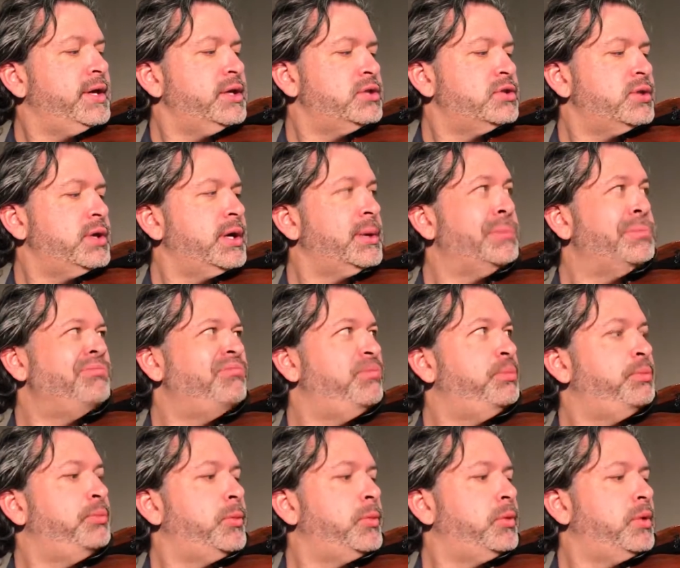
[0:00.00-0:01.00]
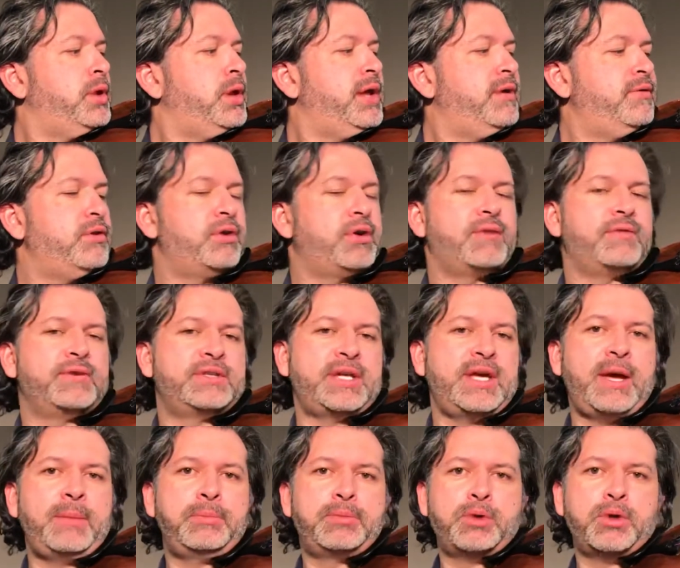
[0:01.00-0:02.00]
string. If you don't have a
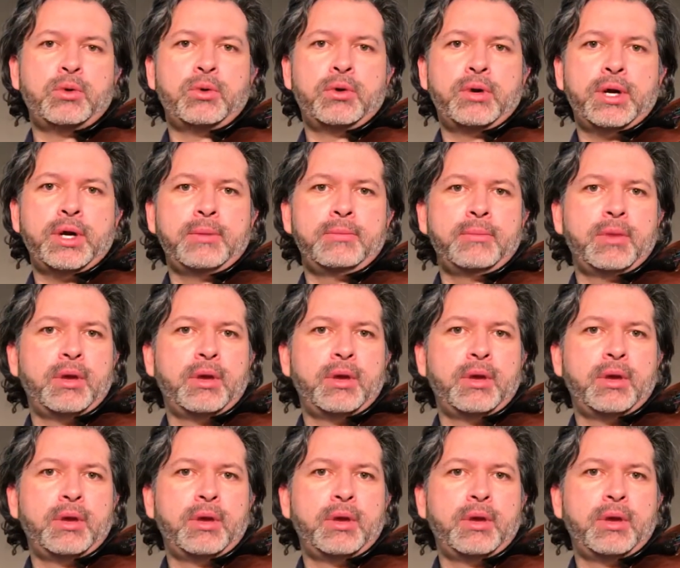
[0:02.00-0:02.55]
tape, don't worry.